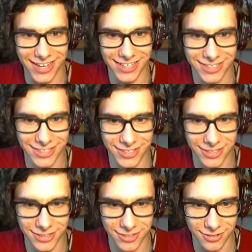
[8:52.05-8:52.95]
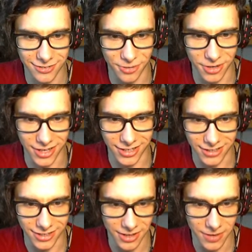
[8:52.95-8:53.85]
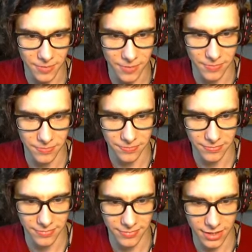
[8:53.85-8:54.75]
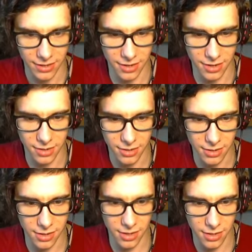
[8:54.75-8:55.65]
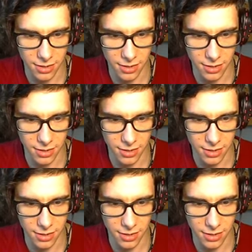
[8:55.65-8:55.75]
It's just weird. Uh, yeah.